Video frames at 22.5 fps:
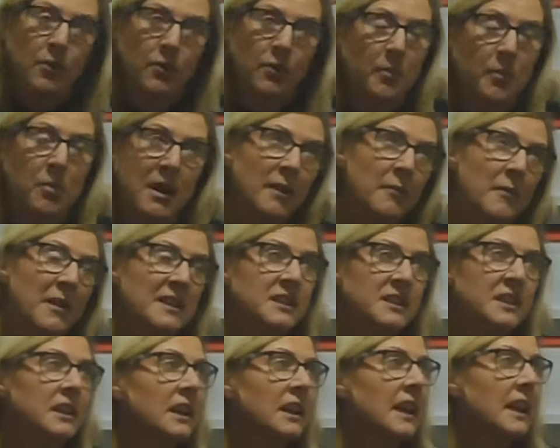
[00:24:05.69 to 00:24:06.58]

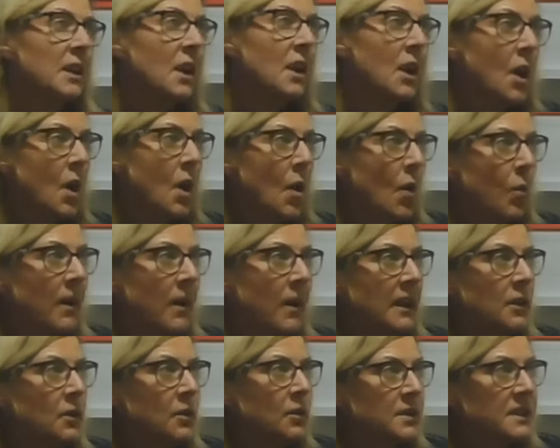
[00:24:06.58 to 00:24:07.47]
pragmatically, we
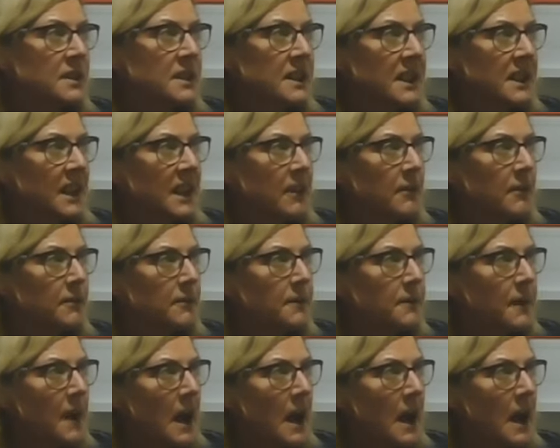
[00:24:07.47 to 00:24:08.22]
look to give